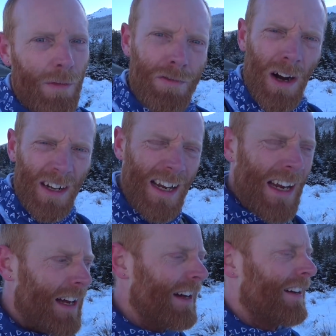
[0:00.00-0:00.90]
on Friday
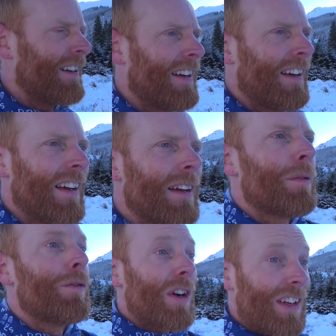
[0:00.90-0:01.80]

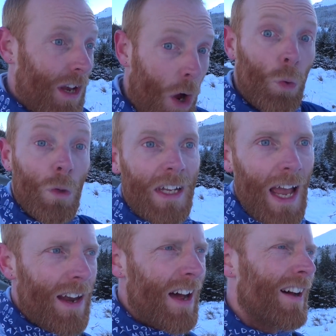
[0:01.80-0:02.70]
before it gets cold again.